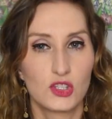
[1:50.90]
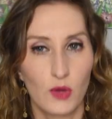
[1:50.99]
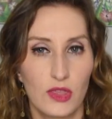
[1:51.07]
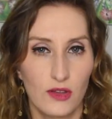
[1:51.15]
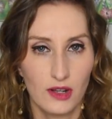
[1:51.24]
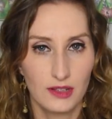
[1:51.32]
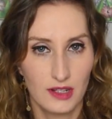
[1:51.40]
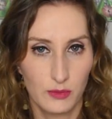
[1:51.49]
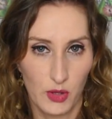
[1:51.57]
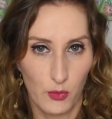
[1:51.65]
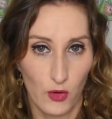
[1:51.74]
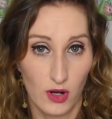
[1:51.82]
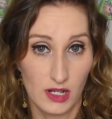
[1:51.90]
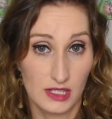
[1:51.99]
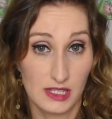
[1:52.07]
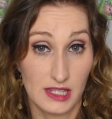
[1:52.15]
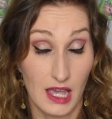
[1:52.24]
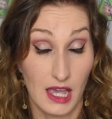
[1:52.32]
So I thought a little bit more on a
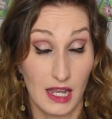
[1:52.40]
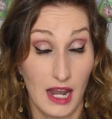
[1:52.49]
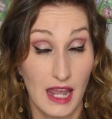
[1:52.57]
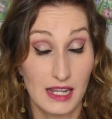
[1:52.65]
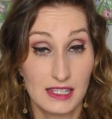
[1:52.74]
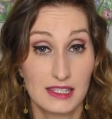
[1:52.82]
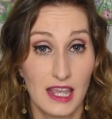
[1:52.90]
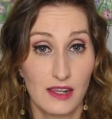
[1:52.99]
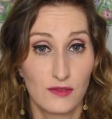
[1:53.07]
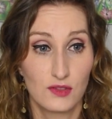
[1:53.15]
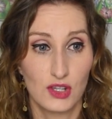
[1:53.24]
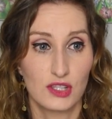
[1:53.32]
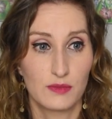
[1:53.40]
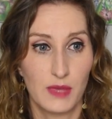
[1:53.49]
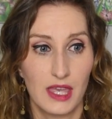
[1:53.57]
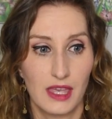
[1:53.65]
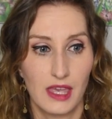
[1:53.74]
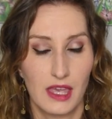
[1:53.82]
design, and instead of just
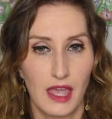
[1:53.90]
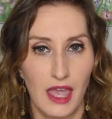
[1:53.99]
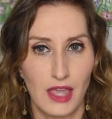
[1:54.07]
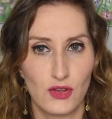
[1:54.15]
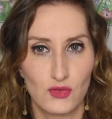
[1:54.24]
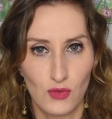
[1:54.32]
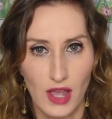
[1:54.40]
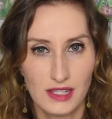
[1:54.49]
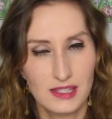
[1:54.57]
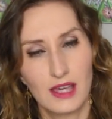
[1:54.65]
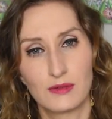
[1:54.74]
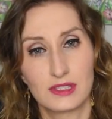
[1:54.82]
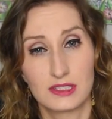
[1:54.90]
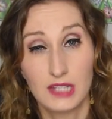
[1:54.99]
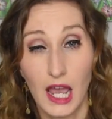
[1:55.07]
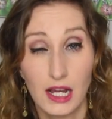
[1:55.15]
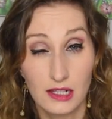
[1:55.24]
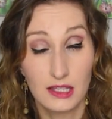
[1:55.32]
making a dress that was
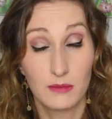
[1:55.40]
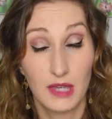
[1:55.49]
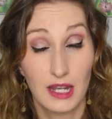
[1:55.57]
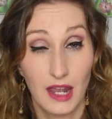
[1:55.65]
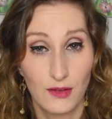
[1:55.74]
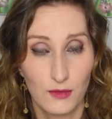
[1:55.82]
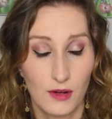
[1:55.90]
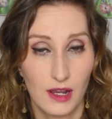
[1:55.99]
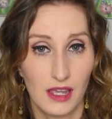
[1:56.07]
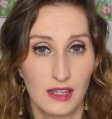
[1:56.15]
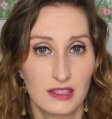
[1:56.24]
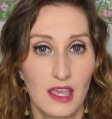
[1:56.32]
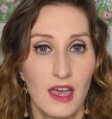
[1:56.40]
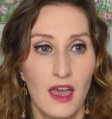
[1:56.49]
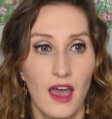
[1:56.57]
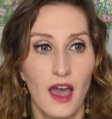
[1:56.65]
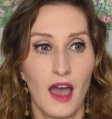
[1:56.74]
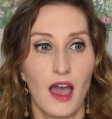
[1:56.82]
entirely made out of cranes,
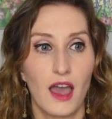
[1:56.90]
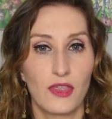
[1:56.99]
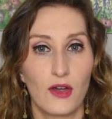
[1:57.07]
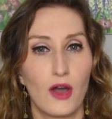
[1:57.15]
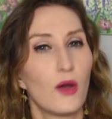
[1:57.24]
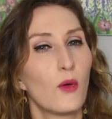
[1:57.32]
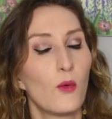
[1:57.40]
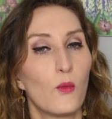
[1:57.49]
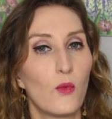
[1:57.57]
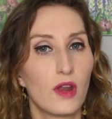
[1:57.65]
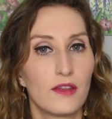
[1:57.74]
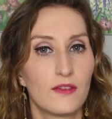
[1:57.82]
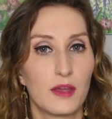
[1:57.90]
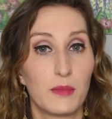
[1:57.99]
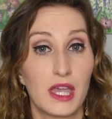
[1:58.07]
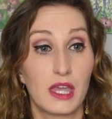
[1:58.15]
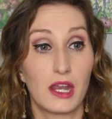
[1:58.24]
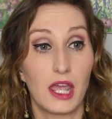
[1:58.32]
I thought, what if I
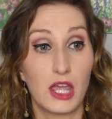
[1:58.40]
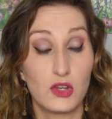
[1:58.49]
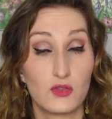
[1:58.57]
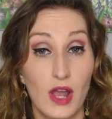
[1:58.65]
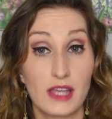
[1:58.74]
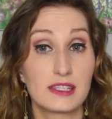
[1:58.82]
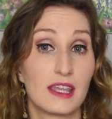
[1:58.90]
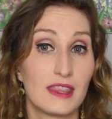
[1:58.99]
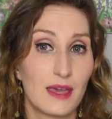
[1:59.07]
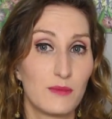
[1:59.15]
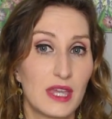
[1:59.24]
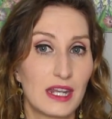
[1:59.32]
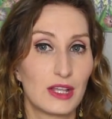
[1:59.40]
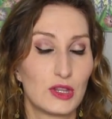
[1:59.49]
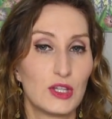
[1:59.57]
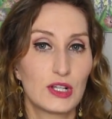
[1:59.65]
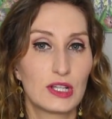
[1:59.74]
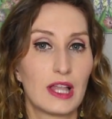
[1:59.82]
made a dress and then made
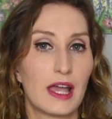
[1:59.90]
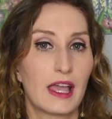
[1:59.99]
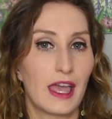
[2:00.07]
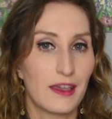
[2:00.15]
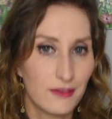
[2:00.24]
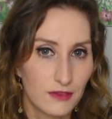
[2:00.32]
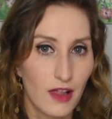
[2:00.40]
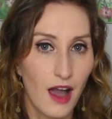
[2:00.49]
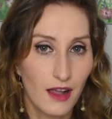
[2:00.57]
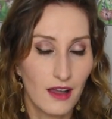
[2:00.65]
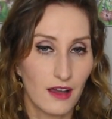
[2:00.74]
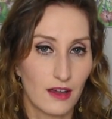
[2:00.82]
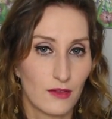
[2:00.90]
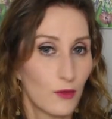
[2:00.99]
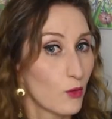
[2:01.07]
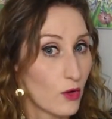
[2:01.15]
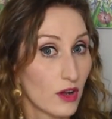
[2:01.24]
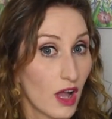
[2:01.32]
it look like a flock of
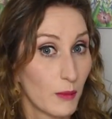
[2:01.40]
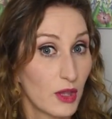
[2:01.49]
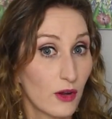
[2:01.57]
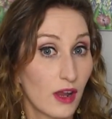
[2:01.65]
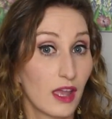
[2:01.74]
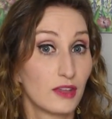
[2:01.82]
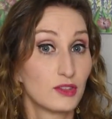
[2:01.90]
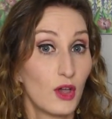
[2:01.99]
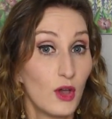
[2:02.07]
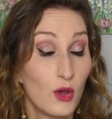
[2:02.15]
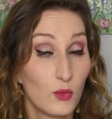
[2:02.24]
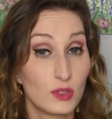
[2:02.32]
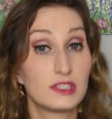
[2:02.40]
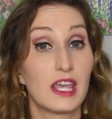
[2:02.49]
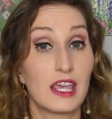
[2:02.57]
origami cranes was